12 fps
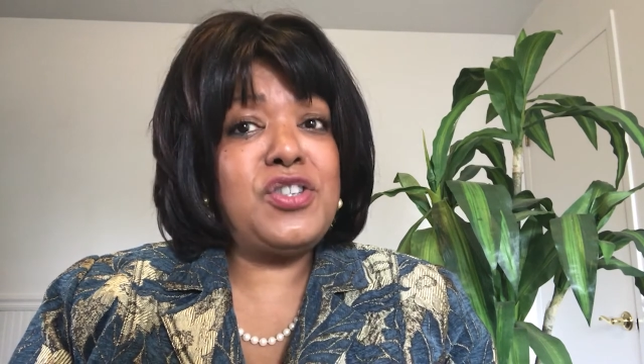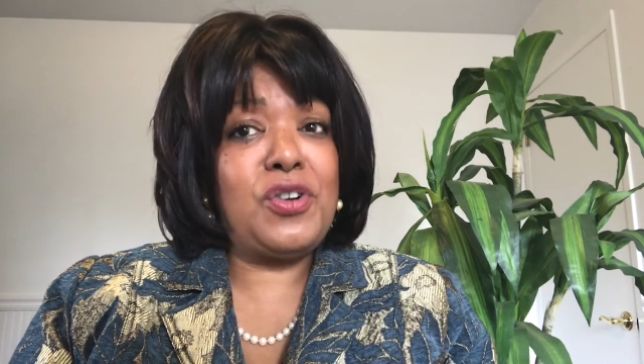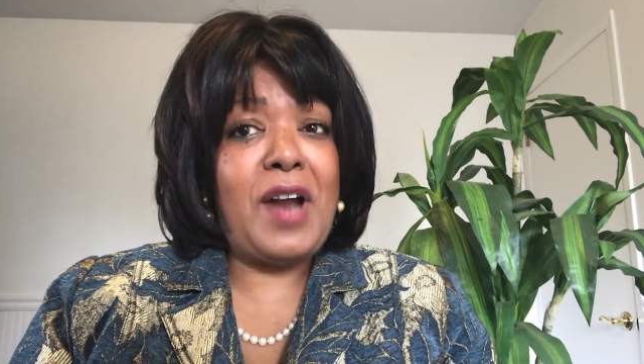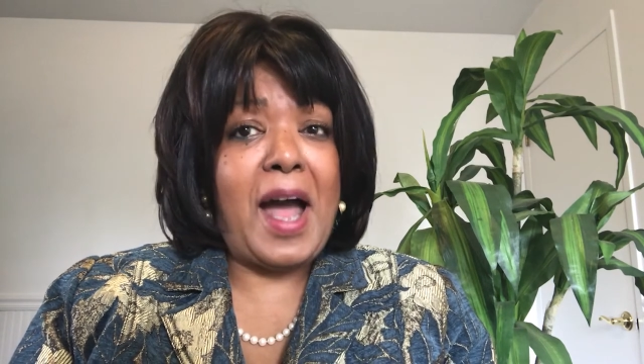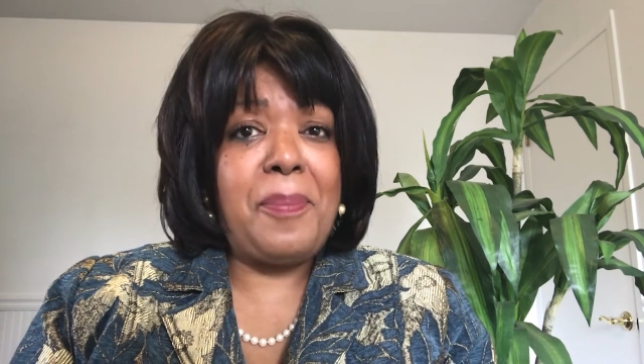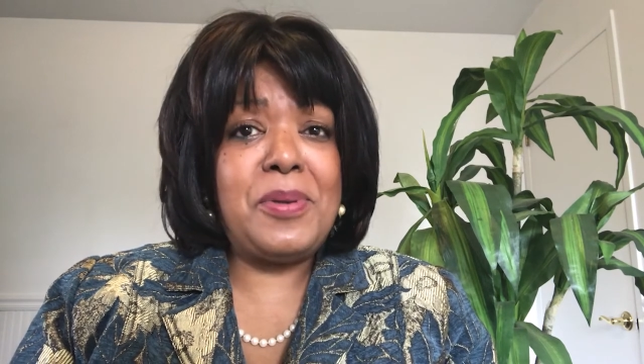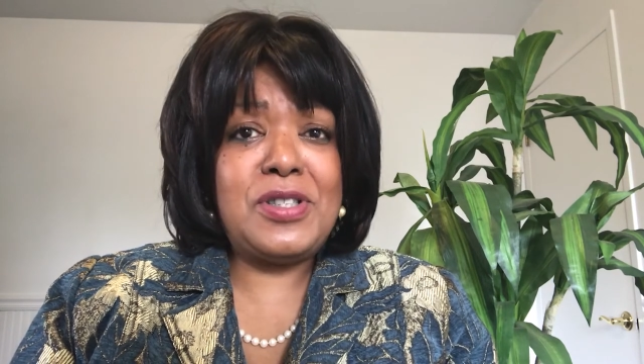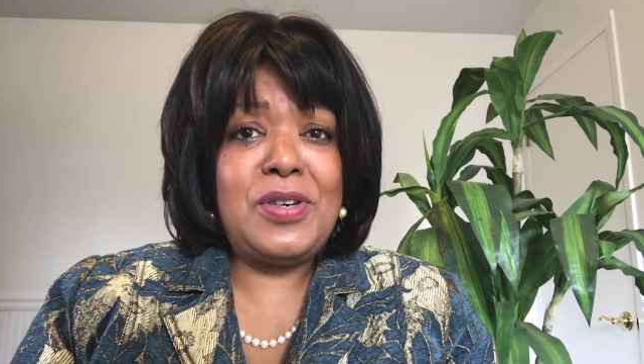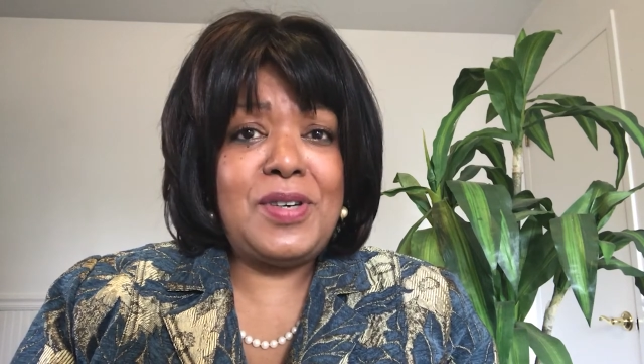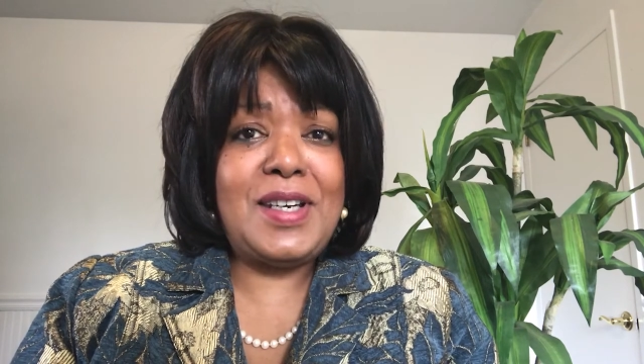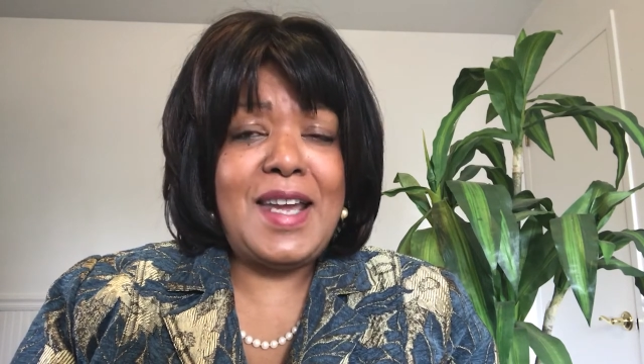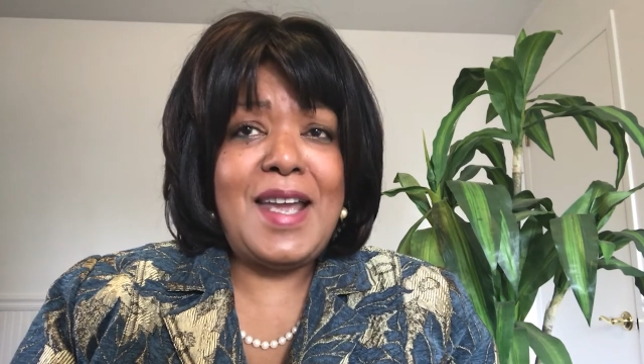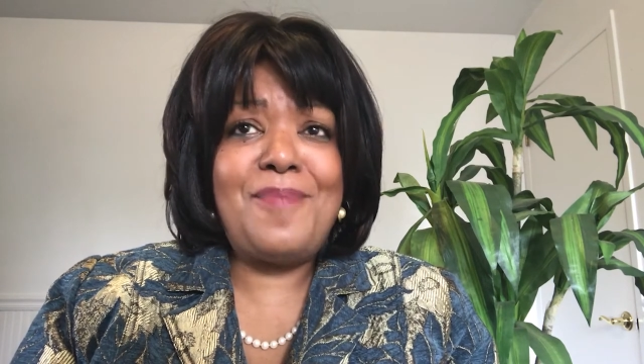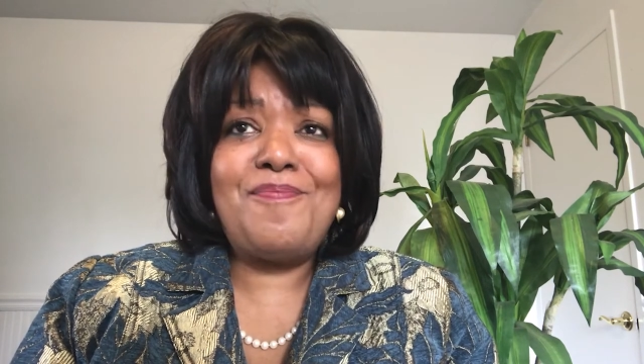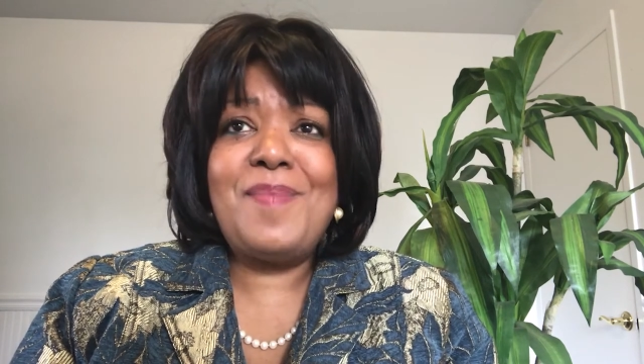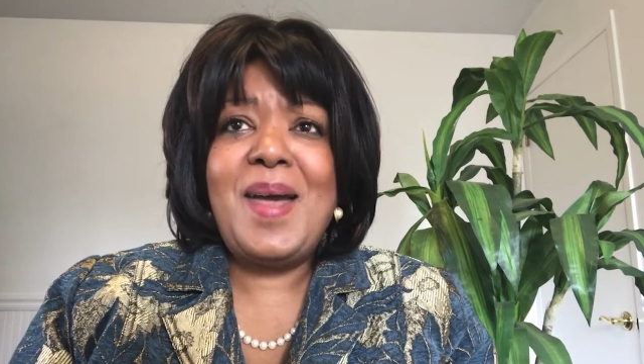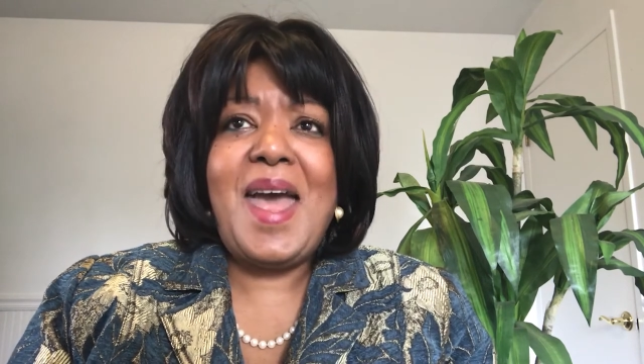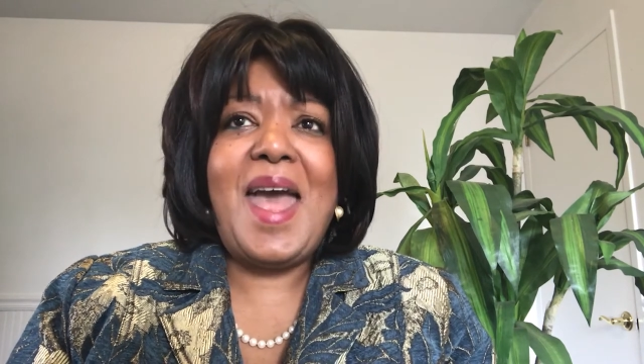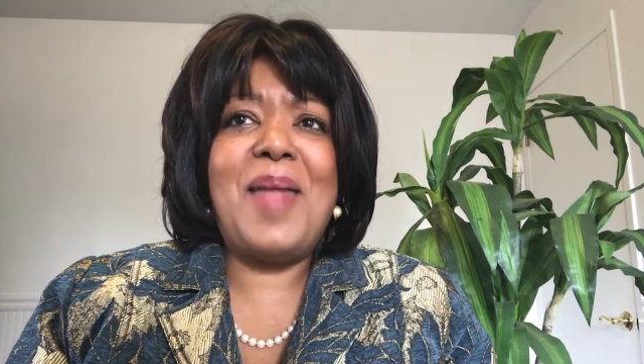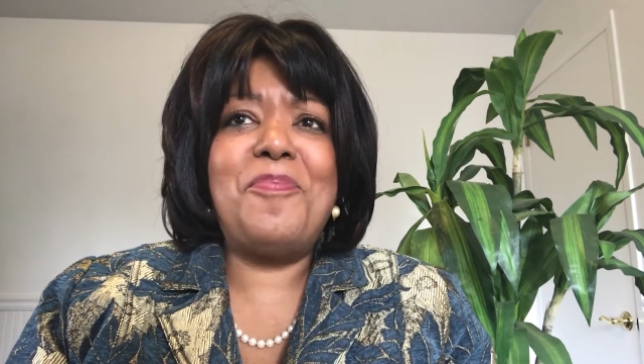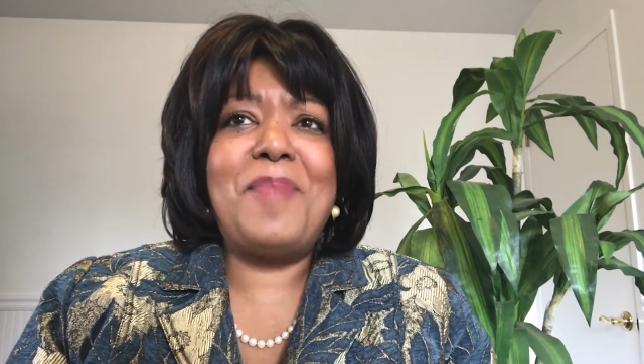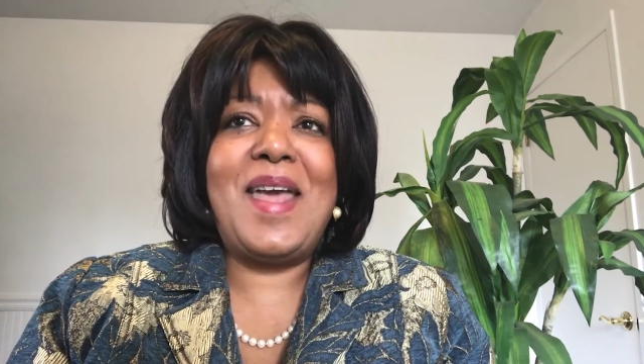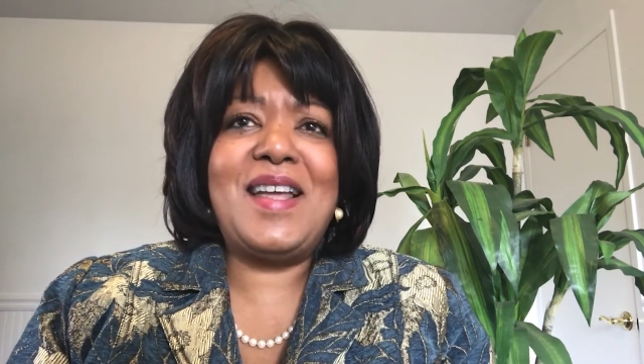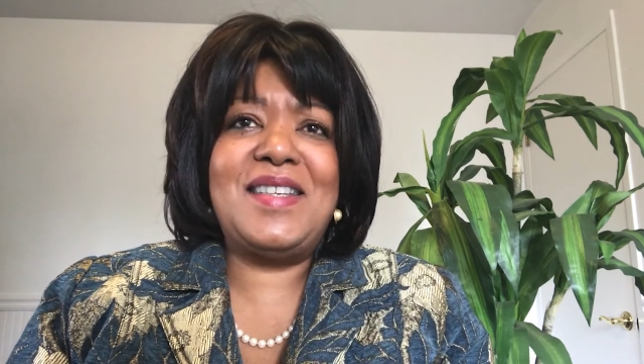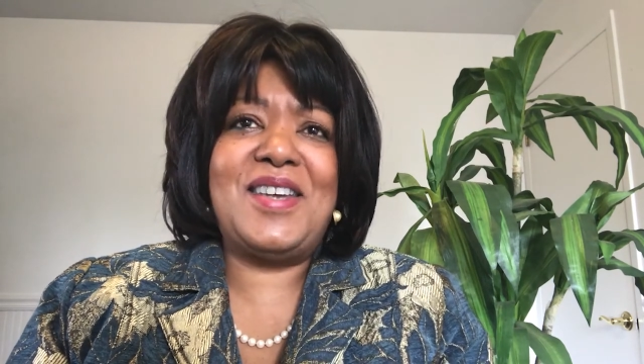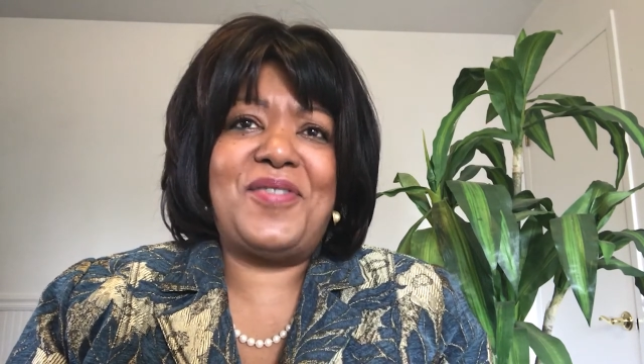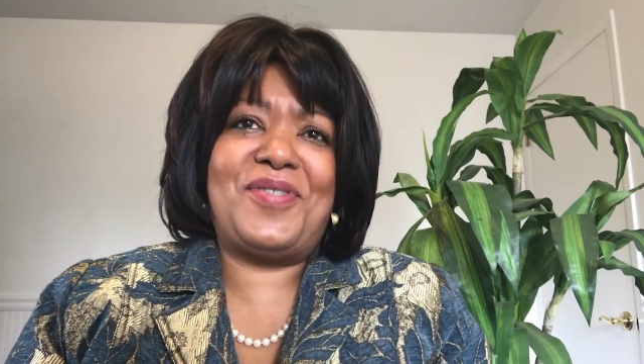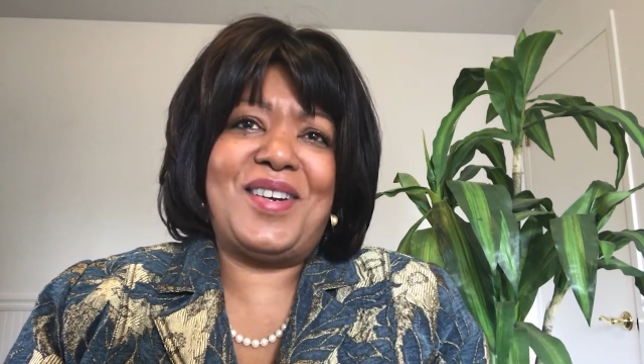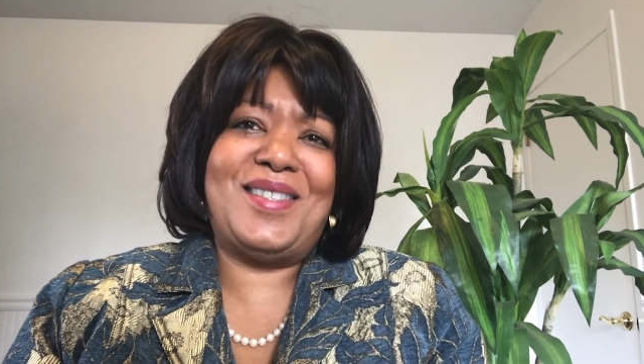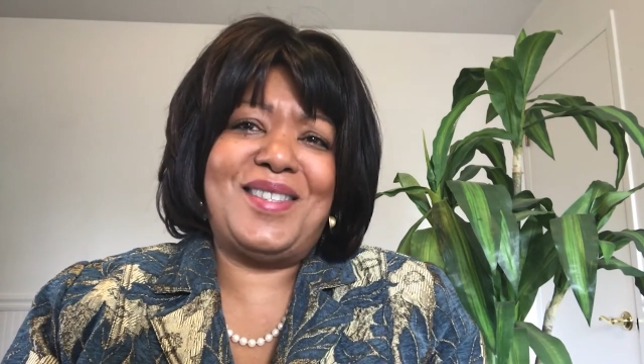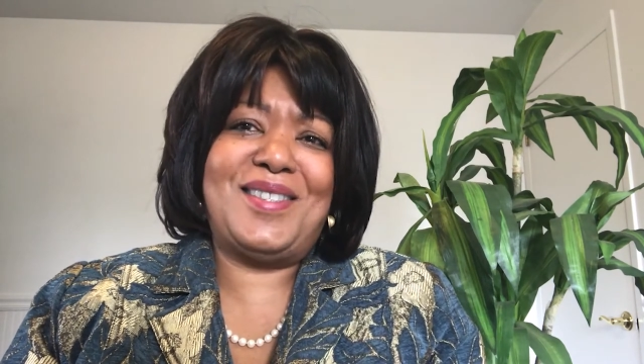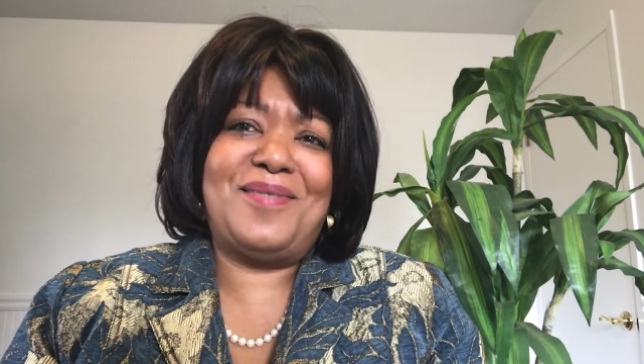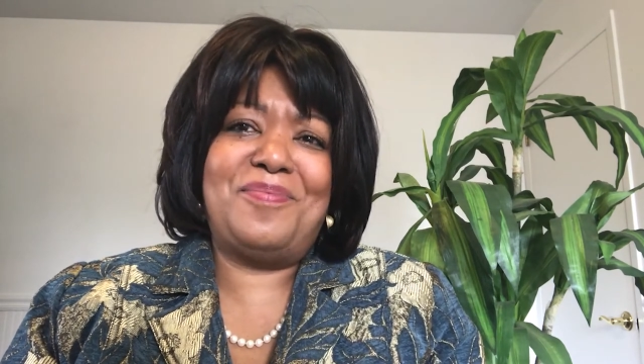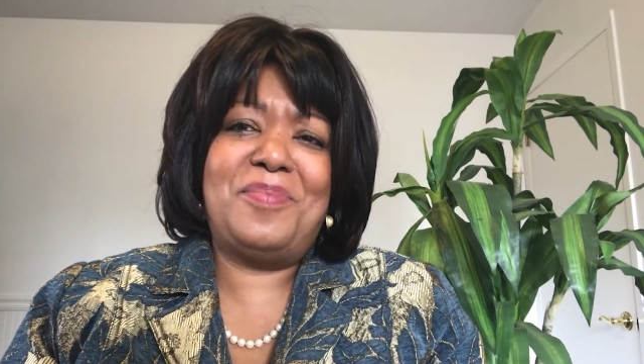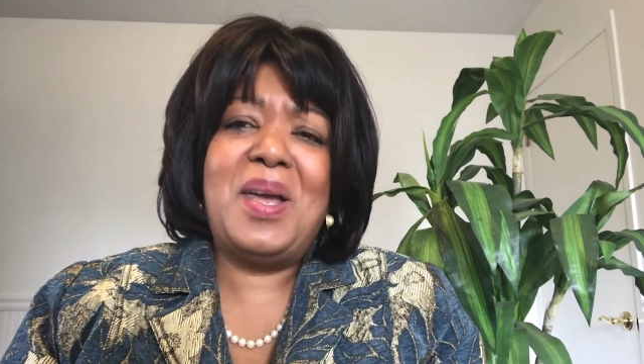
your opportunity, and make a difference.